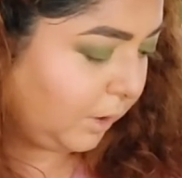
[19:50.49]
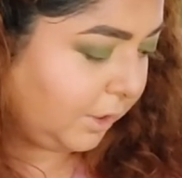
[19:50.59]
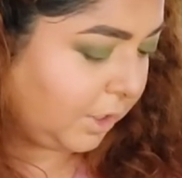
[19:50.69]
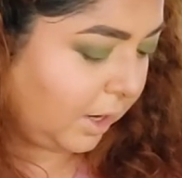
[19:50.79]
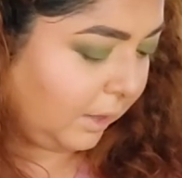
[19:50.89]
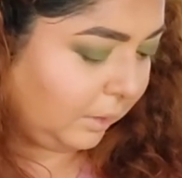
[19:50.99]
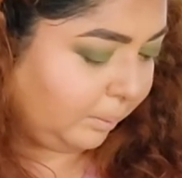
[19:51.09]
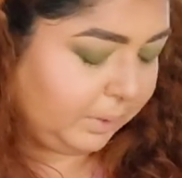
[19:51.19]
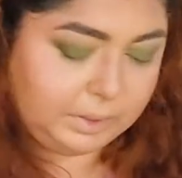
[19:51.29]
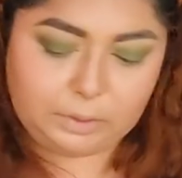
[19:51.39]
like
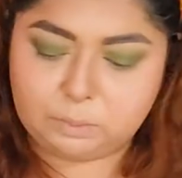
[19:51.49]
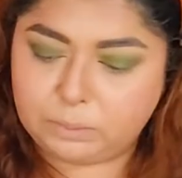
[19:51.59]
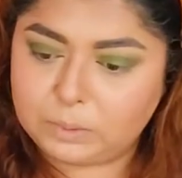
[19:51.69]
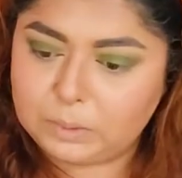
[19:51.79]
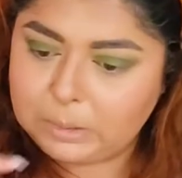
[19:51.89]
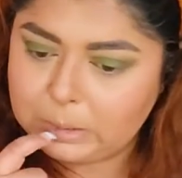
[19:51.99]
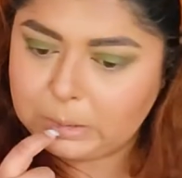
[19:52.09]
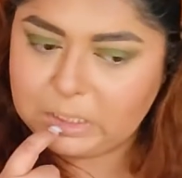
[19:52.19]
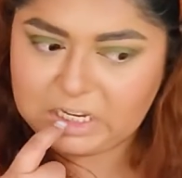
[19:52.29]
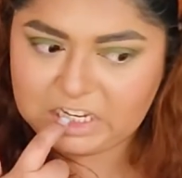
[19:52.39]
jalapenos?
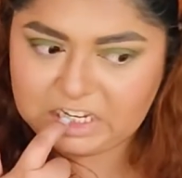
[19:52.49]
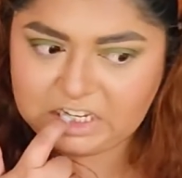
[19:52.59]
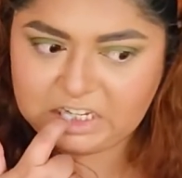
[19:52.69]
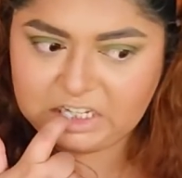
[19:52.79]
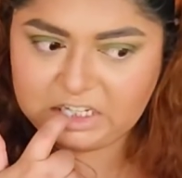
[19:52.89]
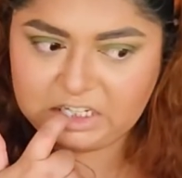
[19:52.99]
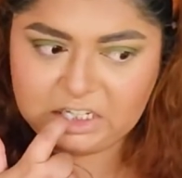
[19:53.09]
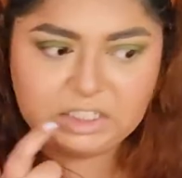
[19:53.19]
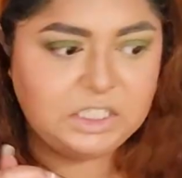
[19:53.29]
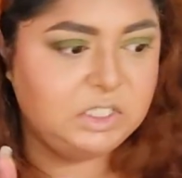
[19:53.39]

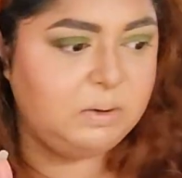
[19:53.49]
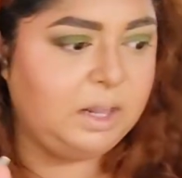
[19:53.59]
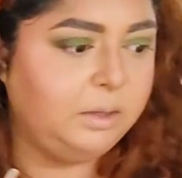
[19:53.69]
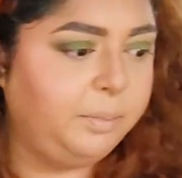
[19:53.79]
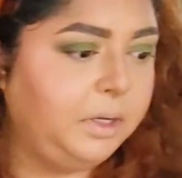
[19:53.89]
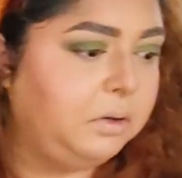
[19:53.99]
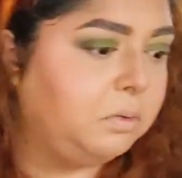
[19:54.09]
Mm, let's do